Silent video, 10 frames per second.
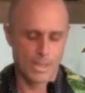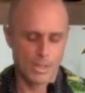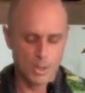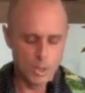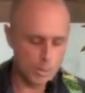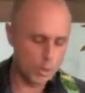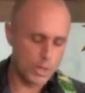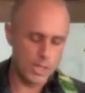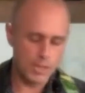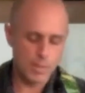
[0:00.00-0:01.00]

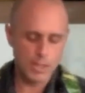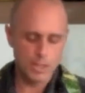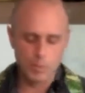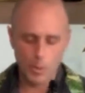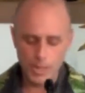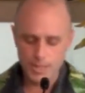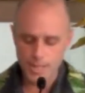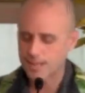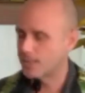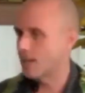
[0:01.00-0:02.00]
W.E.B. Du Bois
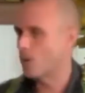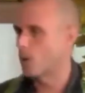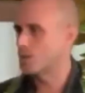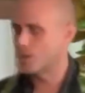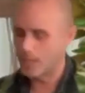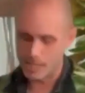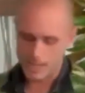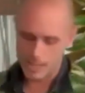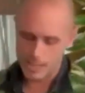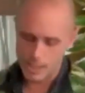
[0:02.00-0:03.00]
asked that question in
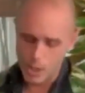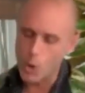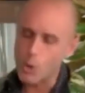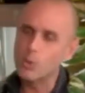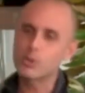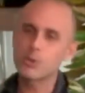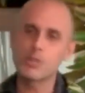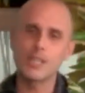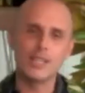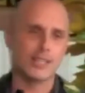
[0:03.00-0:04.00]

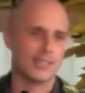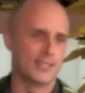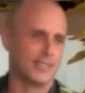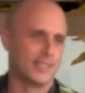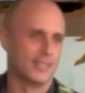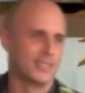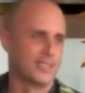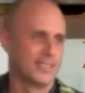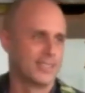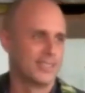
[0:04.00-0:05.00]
1903.
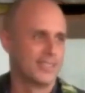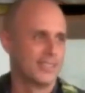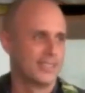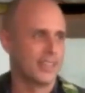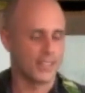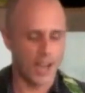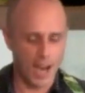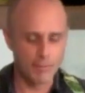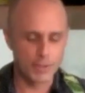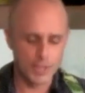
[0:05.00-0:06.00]
And
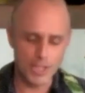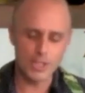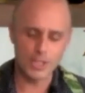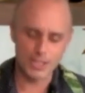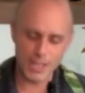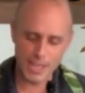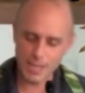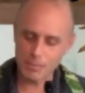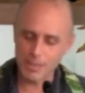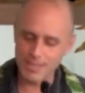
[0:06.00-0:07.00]
conversations taking
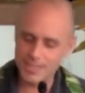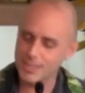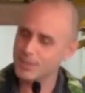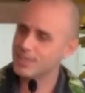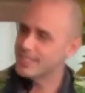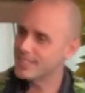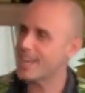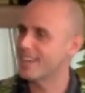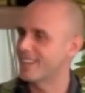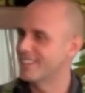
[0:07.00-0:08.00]
place still
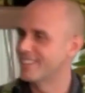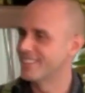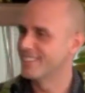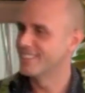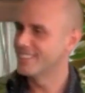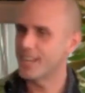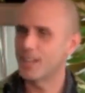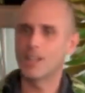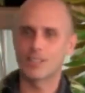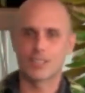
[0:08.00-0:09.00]
today tell
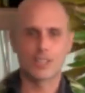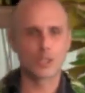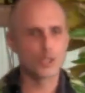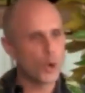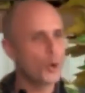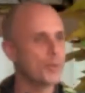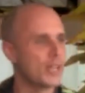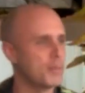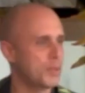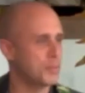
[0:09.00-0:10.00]
us that so many
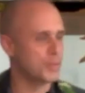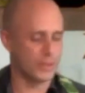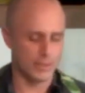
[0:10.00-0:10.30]
people,